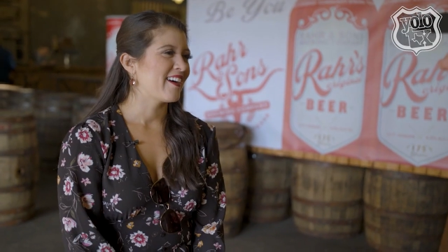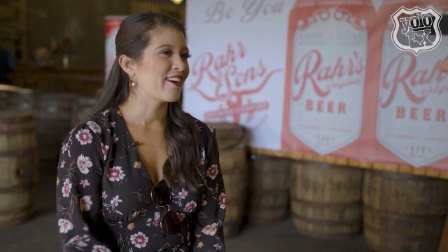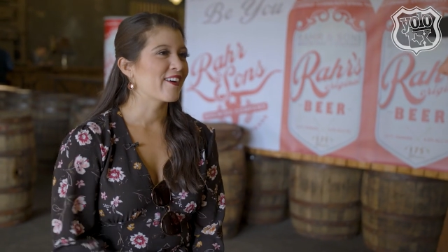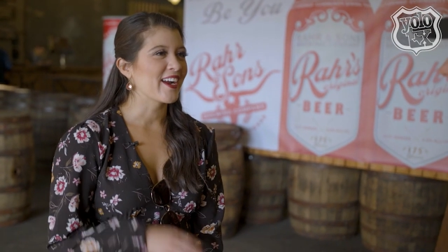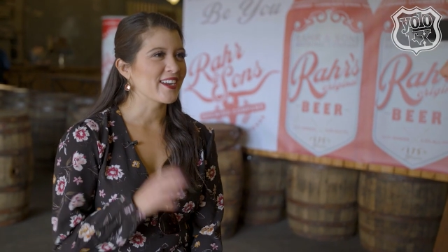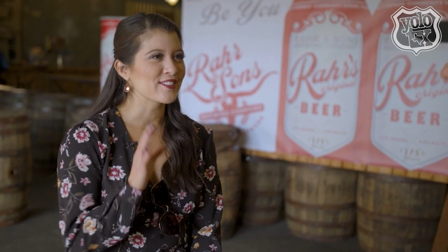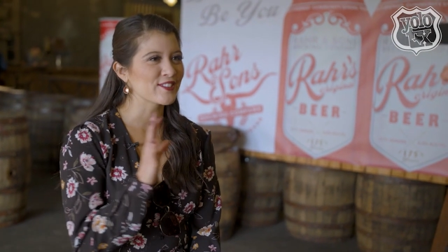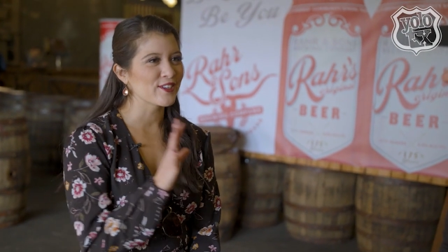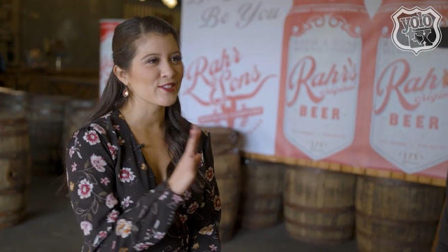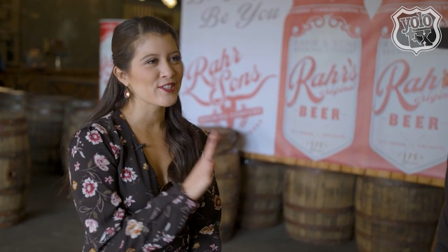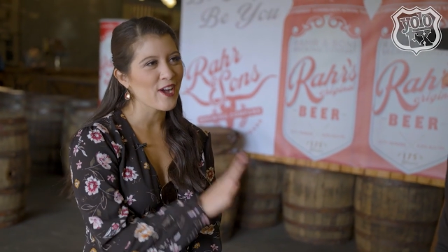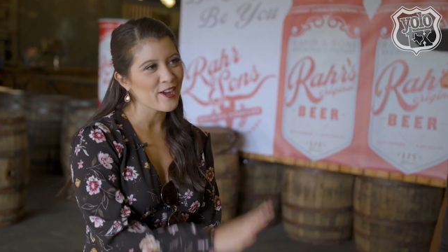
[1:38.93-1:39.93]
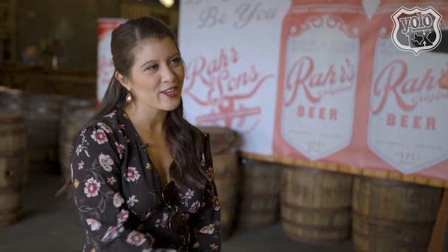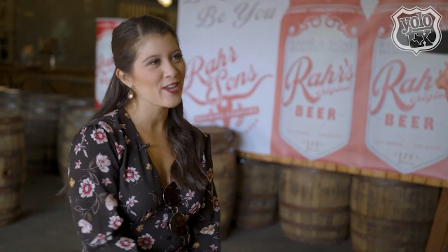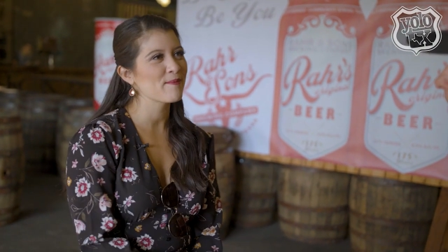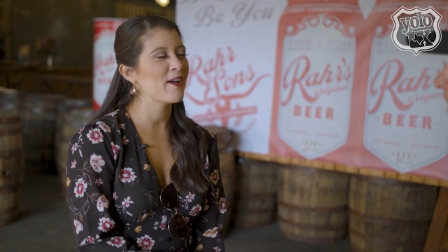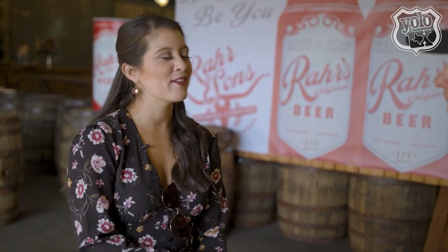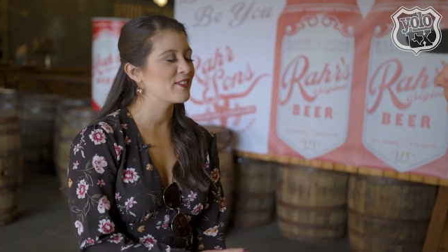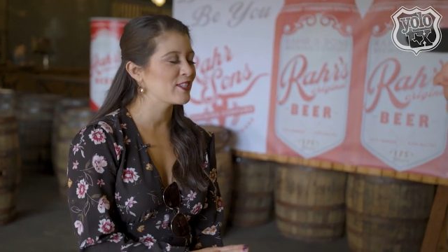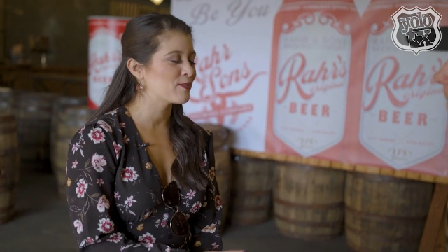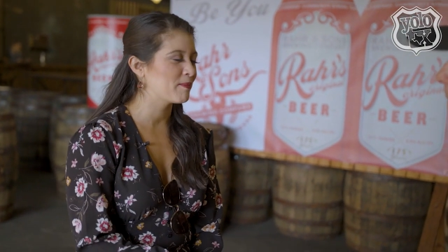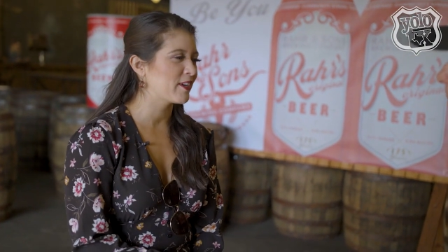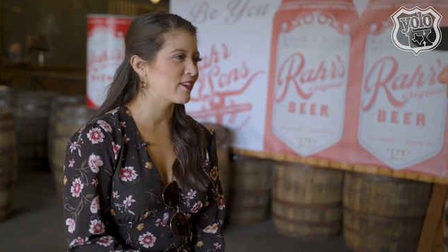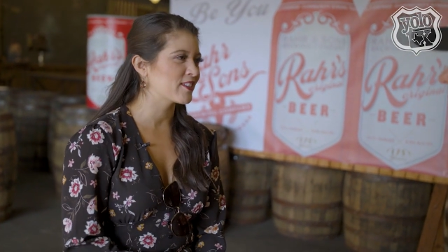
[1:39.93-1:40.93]
All right, so talking about these
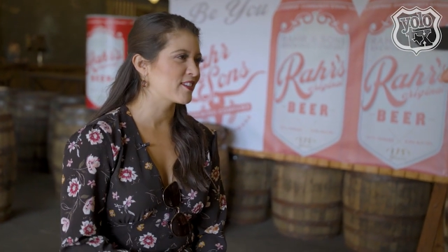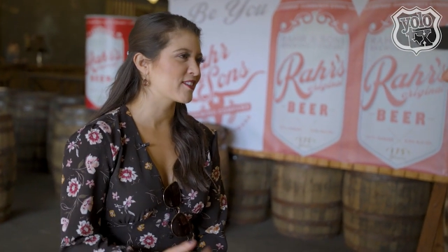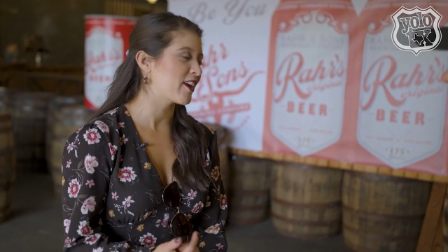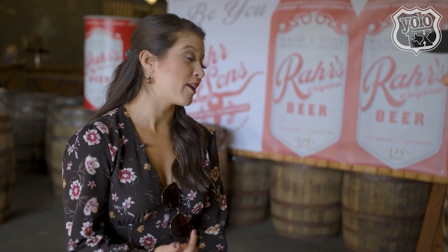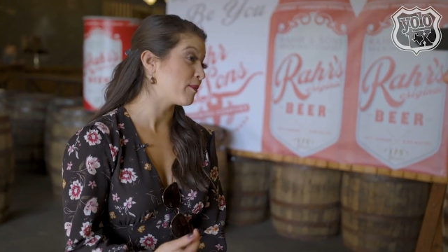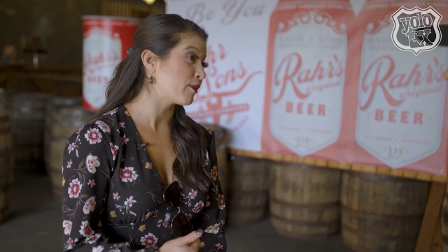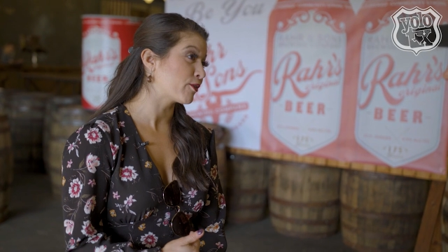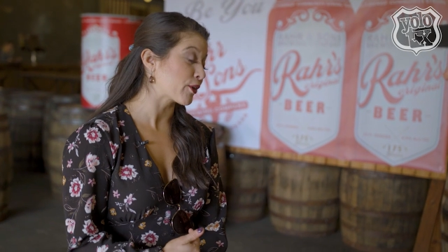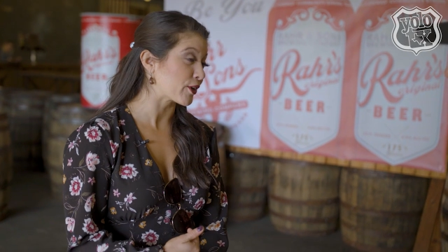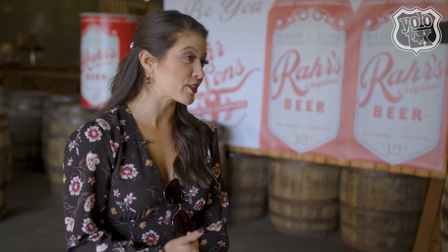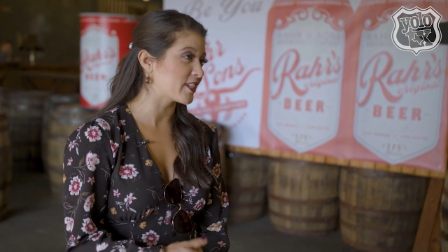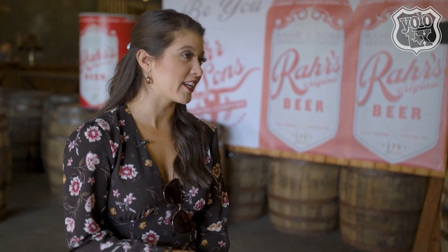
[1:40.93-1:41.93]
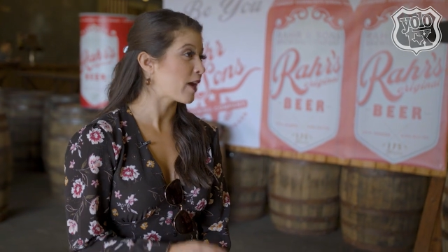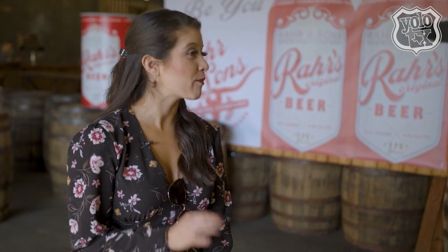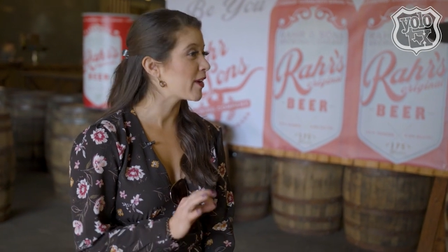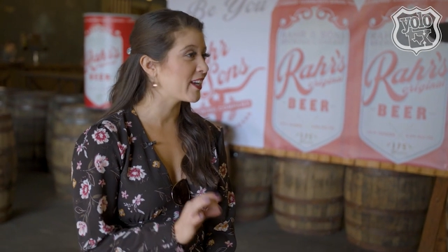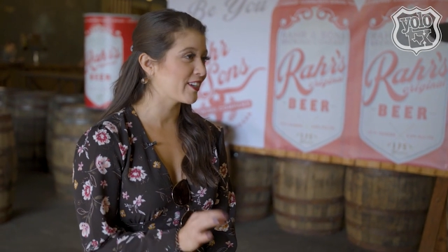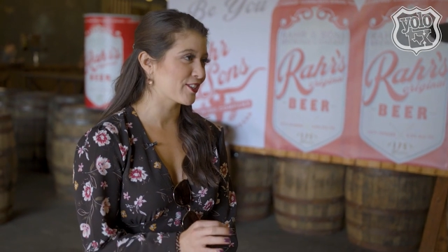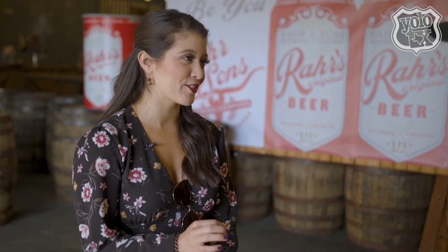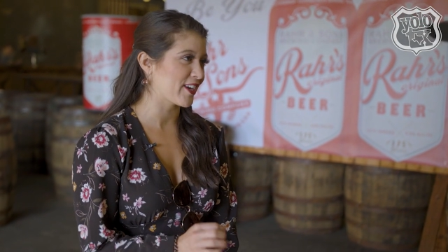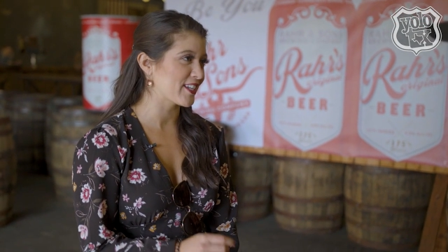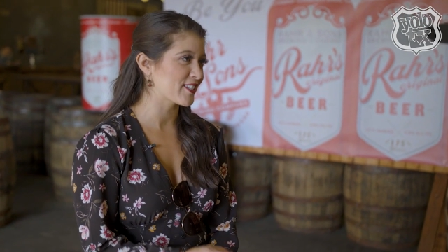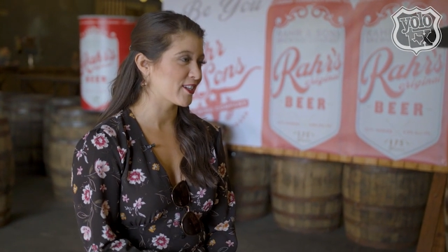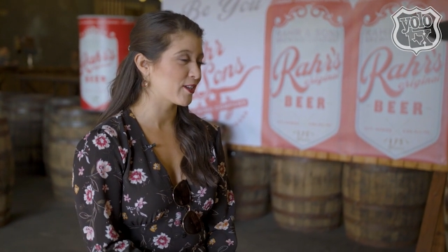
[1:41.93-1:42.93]
beers has got me thirsty, and I'm ready to
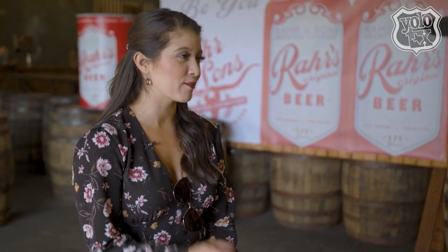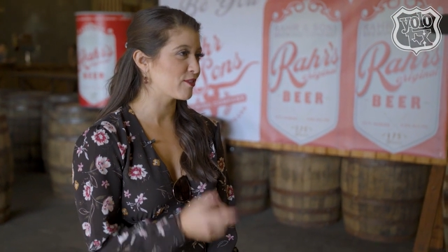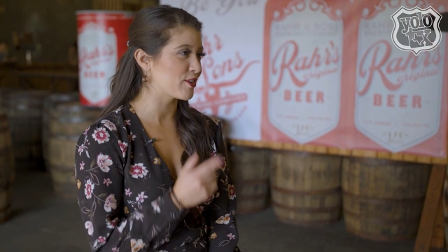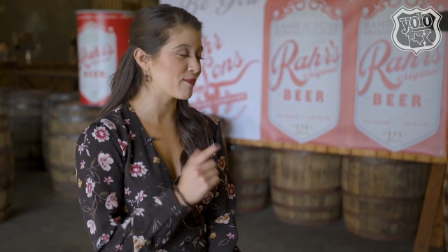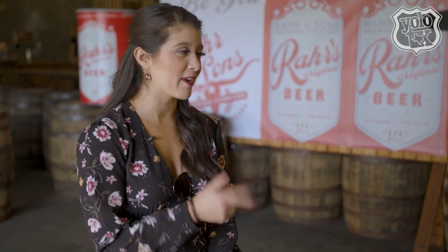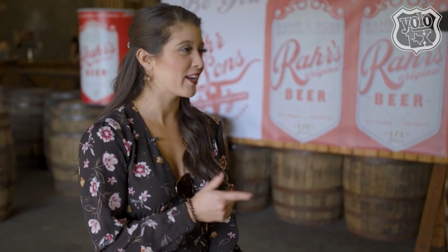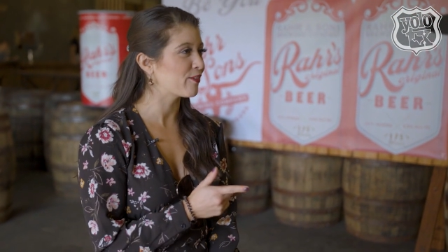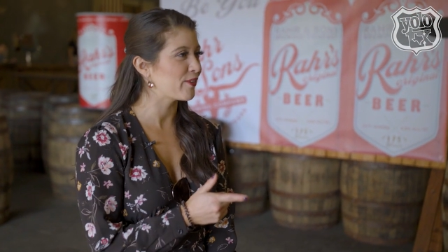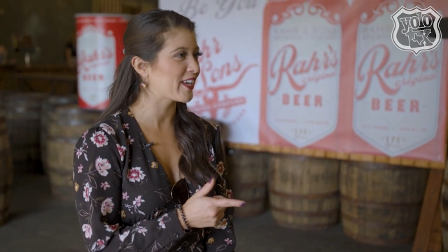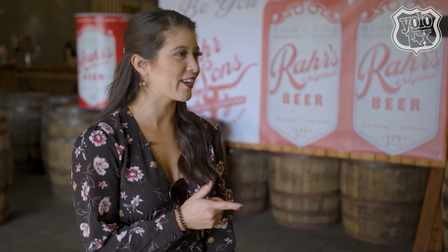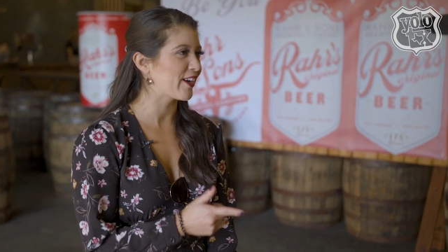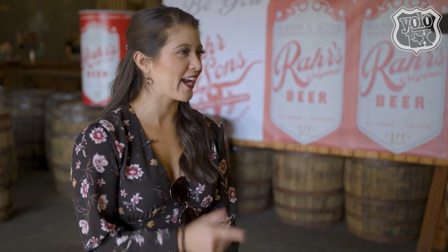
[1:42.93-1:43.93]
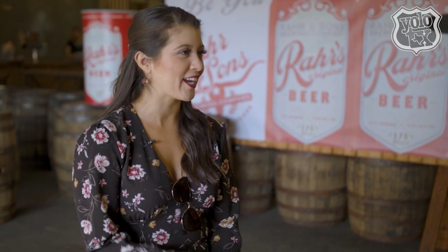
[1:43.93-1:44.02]
try some. Okay. Do you mind if we get our